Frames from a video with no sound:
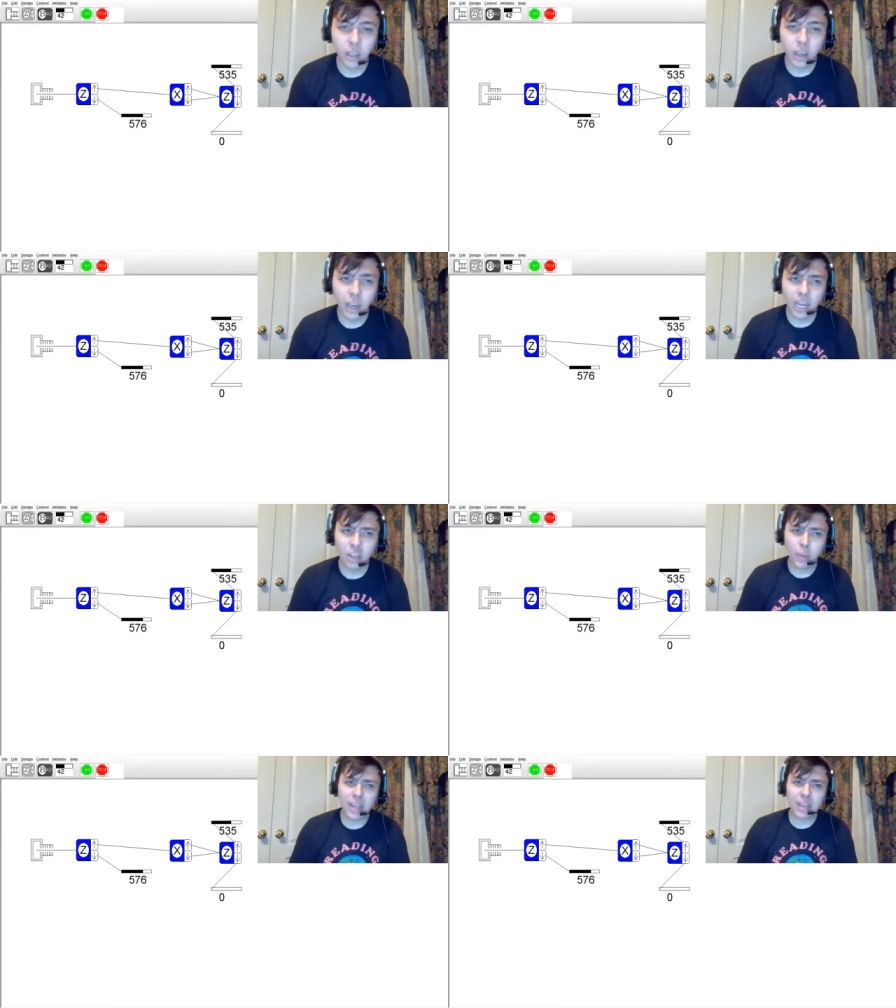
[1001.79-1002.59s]
It's
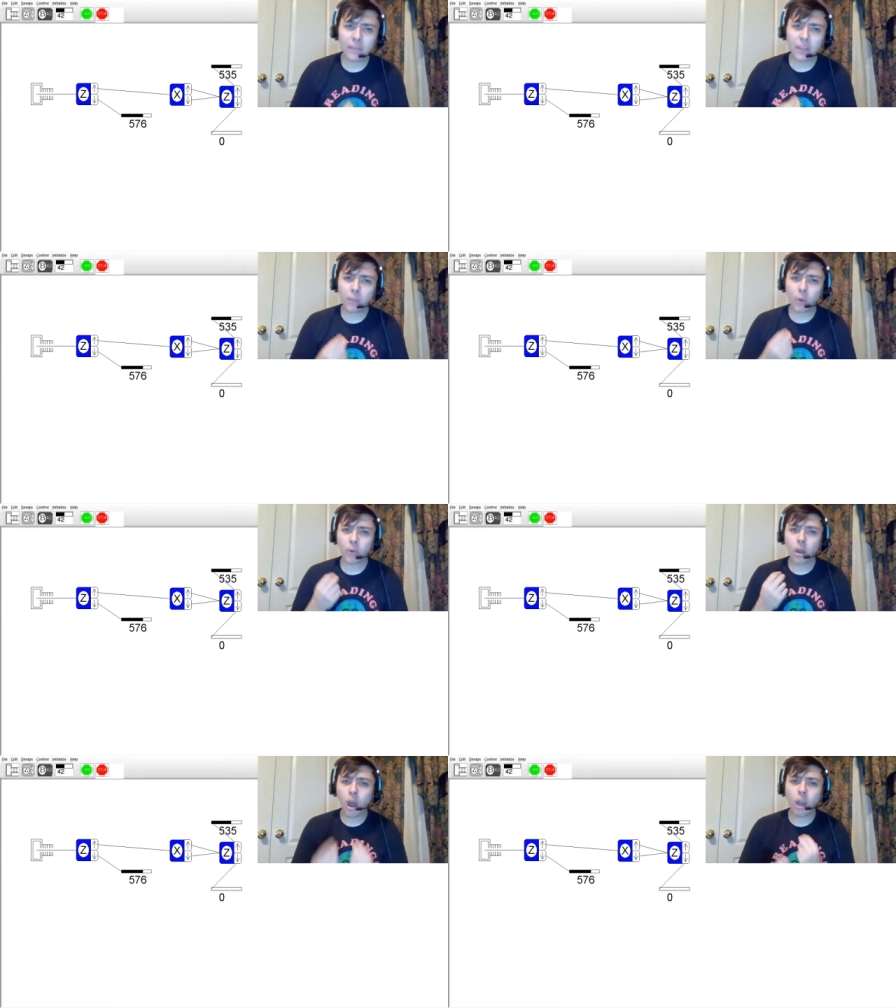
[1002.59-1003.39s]
almost as if they both
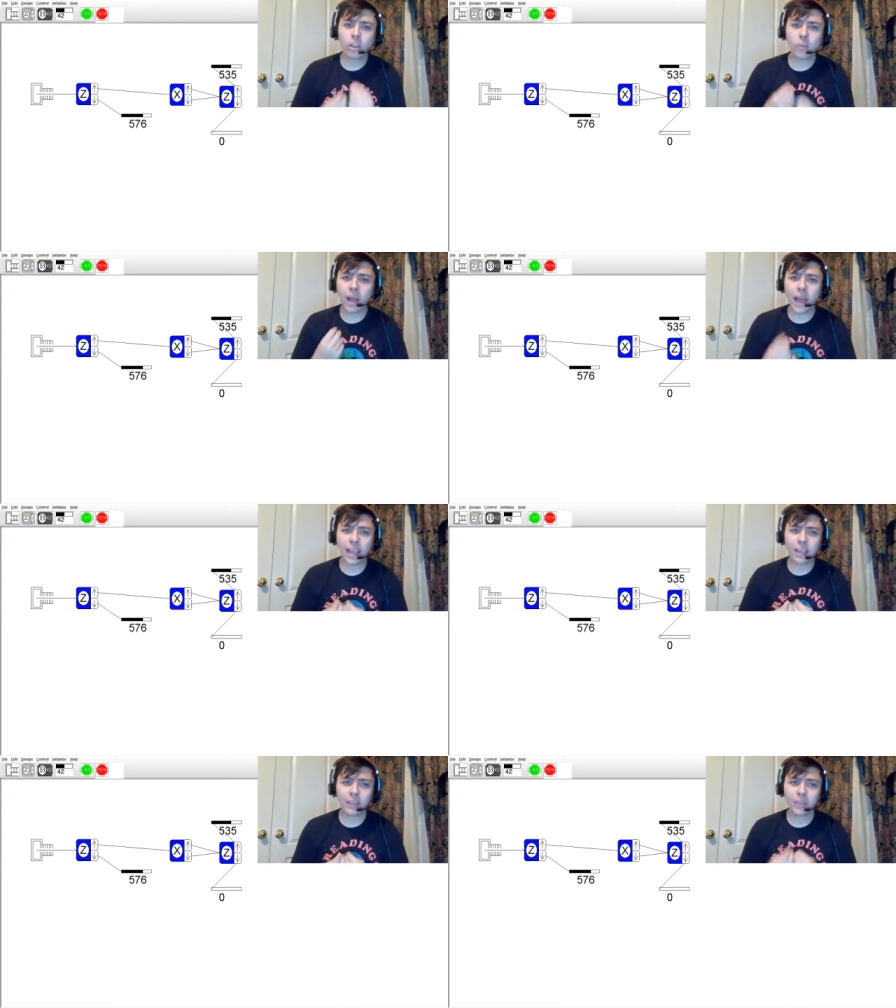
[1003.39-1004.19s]
occupy
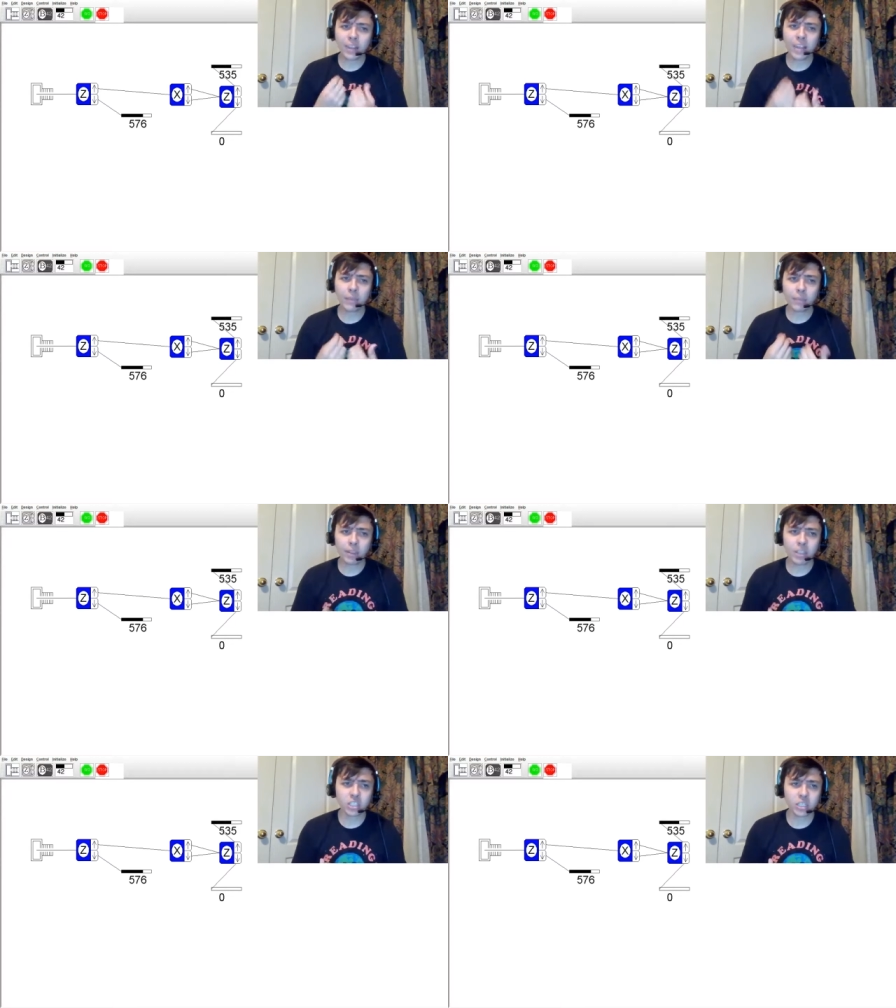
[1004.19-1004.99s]
the same
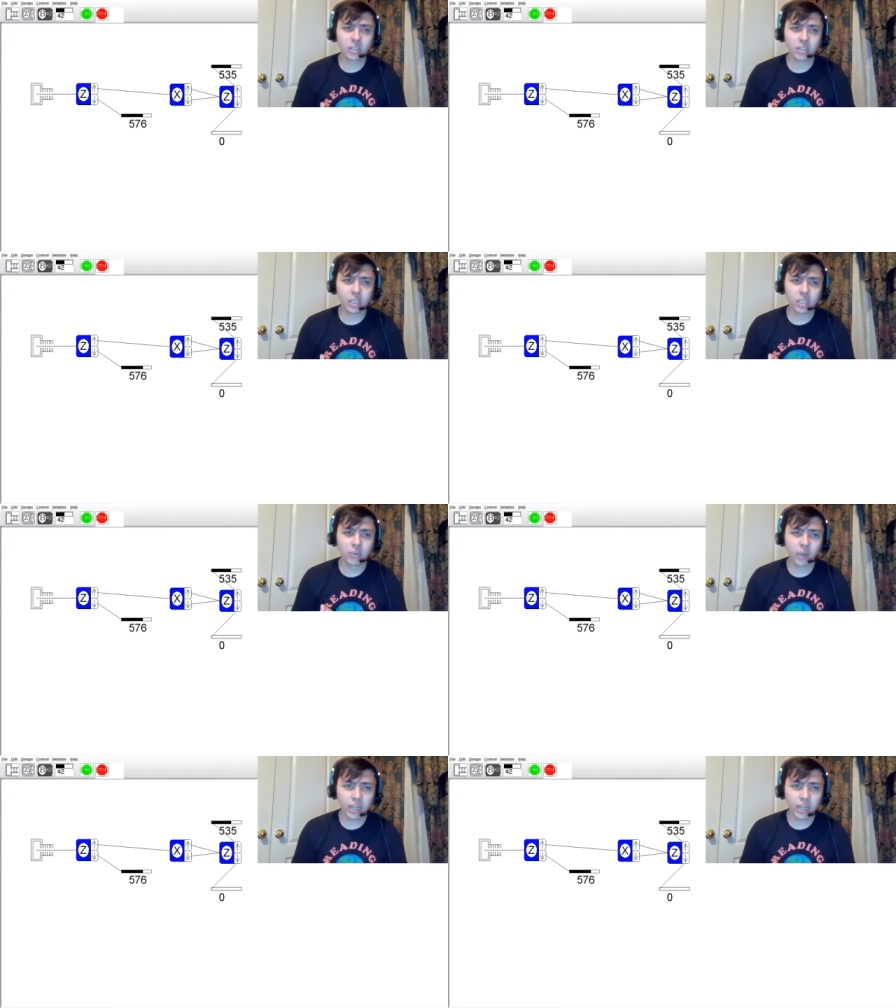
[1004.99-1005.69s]
position, right?